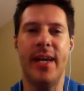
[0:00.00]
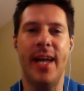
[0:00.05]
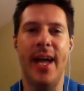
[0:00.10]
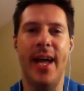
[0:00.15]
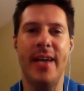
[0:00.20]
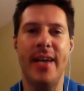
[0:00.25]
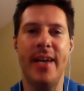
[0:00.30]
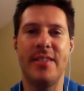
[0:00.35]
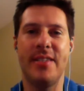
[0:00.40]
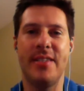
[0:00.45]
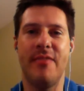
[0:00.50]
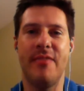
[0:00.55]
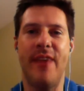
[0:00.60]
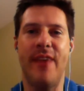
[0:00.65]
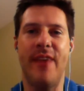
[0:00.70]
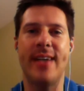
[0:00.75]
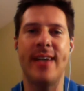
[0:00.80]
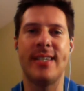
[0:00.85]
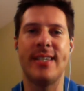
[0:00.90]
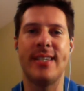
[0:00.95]
he's the
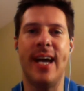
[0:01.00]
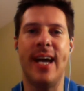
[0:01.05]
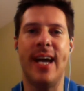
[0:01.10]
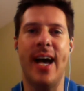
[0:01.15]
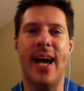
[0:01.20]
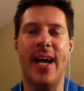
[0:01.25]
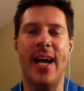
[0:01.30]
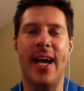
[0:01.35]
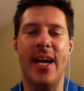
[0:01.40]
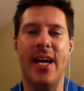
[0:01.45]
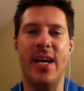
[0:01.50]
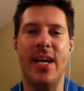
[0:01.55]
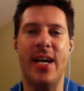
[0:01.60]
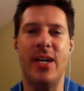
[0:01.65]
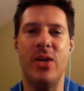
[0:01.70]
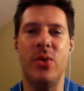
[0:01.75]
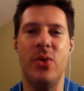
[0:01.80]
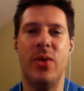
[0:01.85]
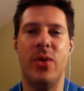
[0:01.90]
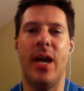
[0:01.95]
fast
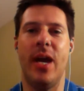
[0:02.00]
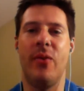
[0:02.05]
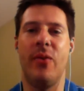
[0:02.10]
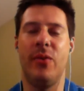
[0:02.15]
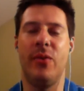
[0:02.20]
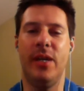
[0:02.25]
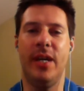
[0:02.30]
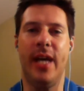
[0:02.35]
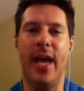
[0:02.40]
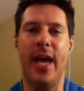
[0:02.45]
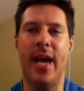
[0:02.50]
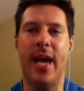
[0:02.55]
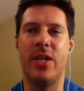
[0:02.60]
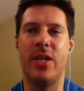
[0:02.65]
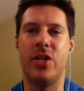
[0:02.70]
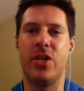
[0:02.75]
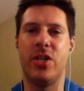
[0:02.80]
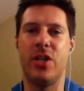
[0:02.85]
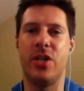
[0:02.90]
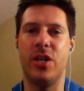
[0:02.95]
guy who can't really
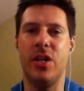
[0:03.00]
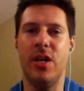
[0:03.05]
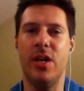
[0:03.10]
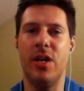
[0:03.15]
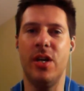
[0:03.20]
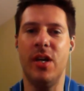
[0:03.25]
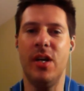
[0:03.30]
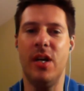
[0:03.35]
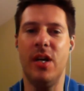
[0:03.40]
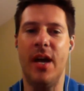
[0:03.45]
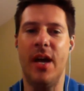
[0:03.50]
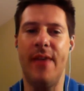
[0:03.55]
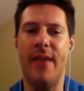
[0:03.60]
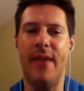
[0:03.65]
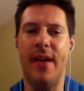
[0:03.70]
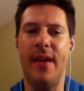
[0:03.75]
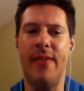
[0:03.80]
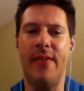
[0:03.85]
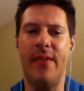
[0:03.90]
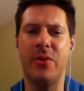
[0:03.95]
catch. And
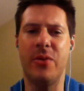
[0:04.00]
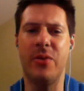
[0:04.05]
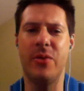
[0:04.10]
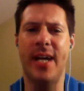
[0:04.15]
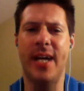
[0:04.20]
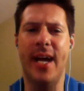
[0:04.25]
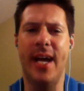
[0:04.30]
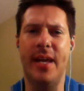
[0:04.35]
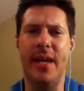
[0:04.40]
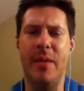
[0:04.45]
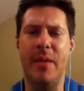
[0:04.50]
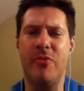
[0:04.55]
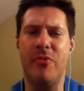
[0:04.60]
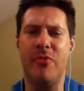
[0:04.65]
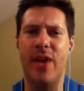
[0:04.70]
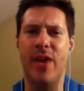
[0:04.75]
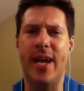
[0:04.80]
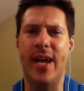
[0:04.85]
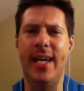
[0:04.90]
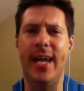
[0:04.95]
then there was a guy named
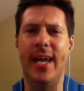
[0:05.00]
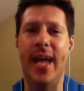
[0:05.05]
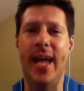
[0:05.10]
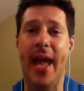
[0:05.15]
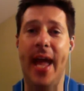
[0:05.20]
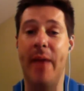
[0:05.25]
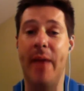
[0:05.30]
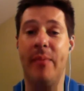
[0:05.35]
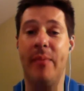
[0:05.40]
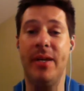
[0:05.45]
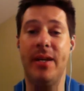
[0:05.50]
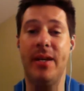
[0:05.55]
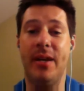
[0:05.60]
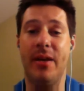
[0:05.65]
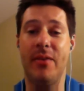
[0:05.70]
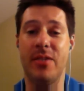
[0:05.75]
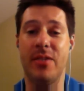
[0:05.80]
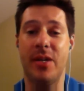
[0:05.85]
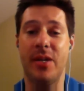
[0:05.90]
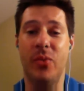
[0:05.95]
Frankie Hammond, and I
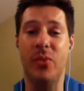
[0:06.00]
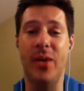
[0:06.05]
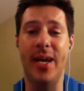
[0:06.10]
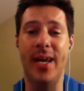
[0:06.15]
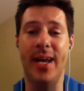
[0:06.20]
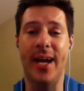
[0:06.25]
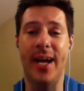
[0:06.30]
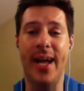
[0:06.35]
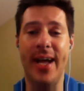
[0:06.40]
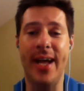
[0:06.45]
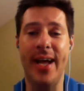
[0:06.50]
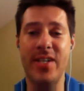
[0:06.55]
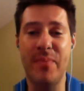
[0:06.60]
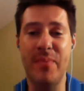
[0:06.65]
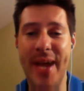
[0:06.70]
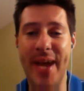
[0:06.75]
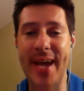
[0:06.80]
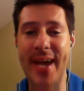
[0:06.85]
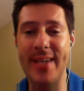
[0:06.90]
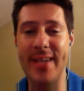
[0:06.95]
was like, wait, I actually
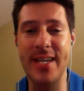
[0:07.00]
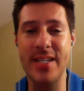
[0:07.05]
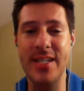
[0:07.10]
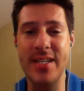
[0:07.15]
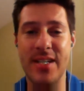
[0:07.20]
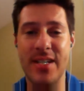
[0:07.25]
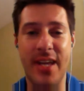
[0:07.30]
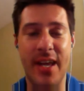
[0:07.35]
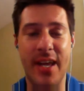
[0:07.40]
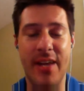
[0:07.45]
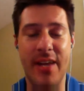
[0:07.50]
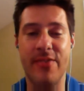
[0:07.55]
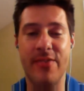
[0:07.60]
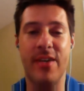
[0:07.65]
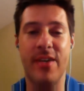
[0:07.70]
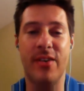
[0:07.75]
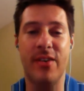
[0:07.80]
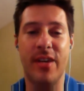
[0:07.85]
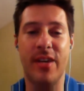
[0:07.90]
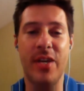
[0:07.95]
pay attention to the
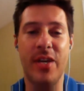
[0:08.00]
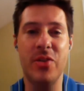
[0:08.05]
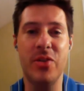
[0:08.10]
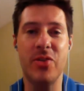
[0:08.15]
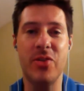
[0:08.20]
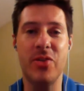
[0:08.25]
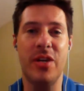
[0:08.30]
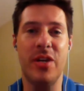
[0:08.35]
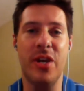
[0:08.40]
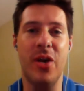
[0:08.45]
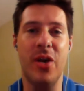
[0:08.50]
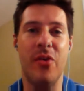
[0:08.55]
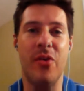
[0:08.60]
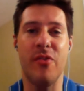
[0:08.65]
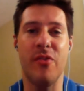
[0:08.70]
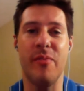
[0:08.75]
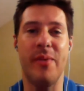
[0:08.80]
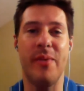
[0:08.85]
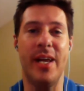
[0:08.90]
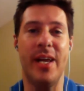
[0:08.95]
NFL, and I usually know
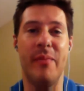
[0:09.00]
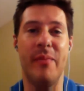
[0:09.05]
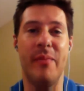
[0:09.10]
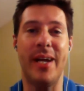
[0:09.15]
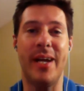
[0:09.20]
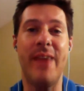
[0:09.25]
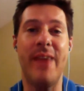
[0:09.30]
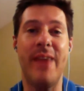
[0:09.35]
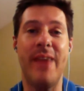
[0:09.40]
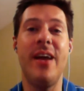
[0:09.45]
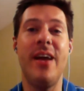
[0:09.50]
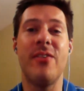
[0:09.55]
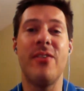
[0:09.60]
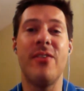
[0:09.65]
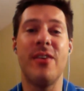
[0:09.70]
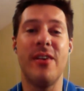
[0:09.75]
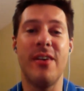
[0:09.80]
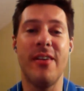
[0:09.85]
everybody. And I'm like, I've never heard